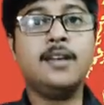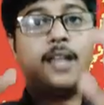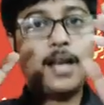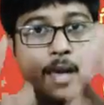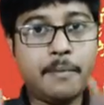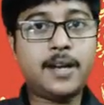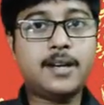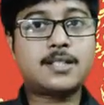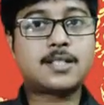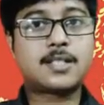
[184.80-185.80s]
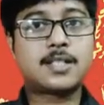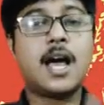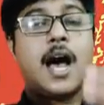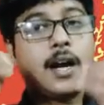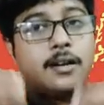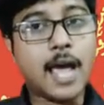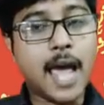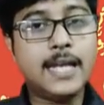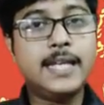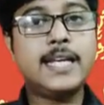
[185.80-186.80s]
The laborers are
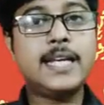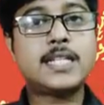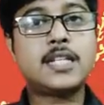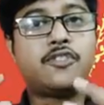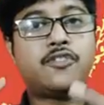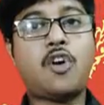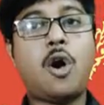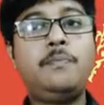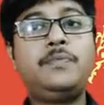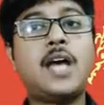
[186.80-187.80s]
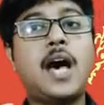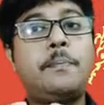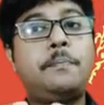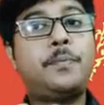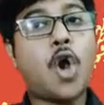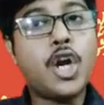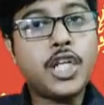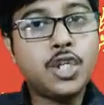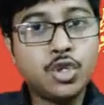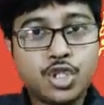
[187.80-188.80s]
alienated from the
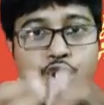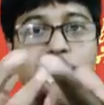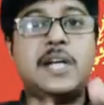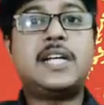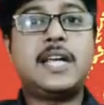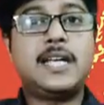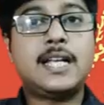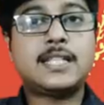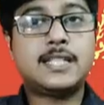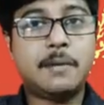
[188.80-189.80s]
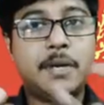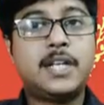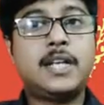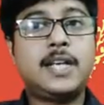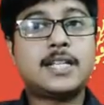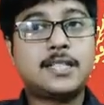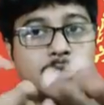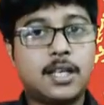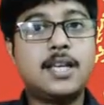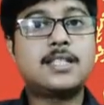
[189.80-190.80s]
produced materials,
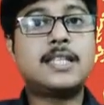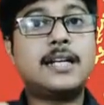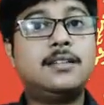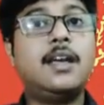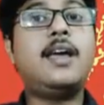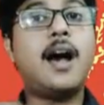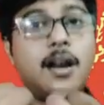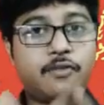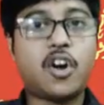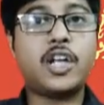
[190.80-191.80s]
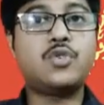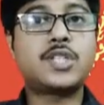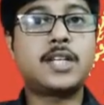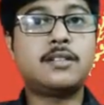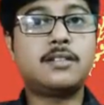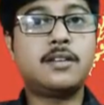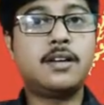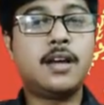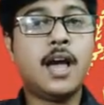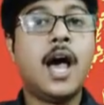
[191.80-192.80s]
the things that they are producing.
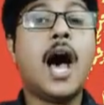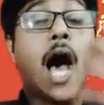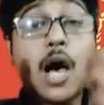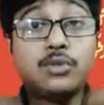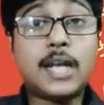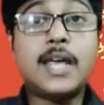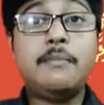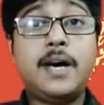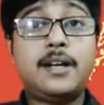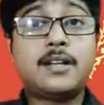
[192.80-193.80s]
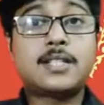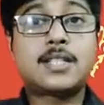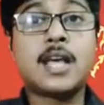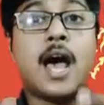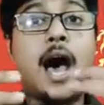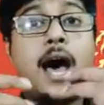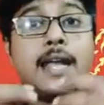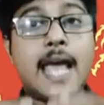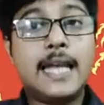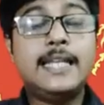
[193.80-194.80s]
How the laborers
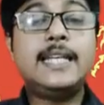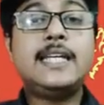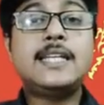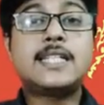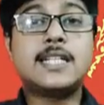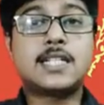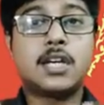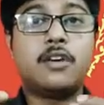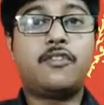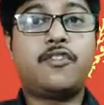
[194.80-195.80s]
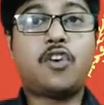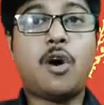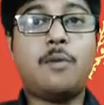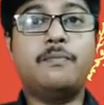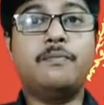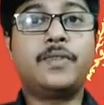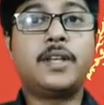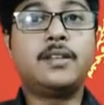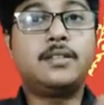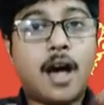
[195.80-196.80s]
are alienated
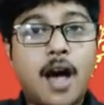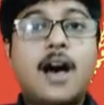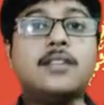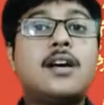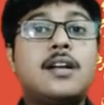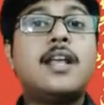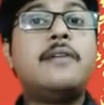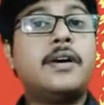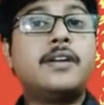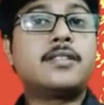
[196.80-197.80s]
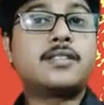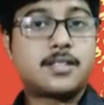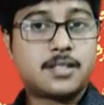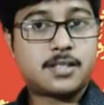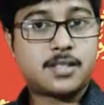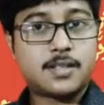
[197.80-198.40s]
from the other laborers.